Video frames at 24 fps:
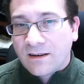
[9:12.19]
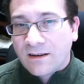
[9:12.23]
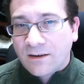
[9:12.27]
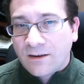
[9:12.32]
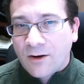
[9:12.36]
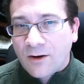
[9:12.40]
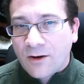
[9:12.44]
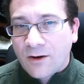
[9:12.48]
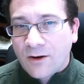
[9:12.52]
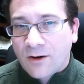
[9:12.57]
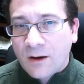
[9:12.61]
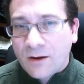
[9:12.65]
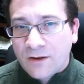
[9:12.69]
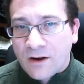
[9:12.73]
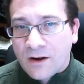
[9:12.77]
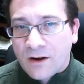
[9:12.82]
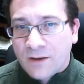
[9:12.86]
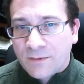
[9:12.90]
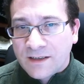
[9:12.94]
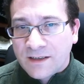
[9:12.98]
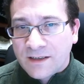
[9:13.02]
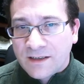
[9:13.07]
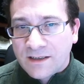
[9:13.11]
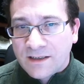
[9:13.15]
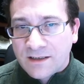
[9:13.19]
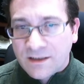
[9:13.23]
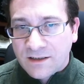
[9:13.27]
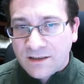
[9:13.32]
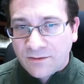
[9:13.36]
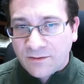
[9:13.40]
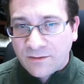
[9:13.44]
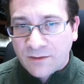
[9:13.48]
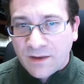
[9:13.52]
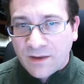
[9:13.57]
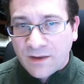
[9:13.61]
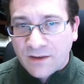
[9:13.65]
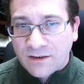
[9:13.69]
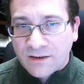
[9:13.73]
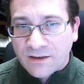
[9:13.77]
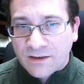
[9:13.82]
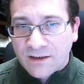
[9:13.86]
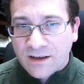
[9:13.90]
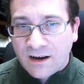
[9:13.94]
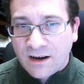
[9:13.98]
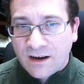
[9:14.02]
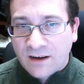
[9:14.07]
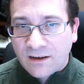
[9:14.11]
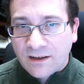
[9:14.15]
Carbon Copies is a different matter
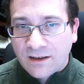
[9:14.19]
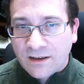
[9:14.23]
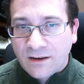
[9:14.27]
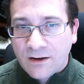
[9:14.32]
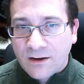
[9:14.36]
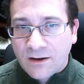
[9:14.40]
entirely.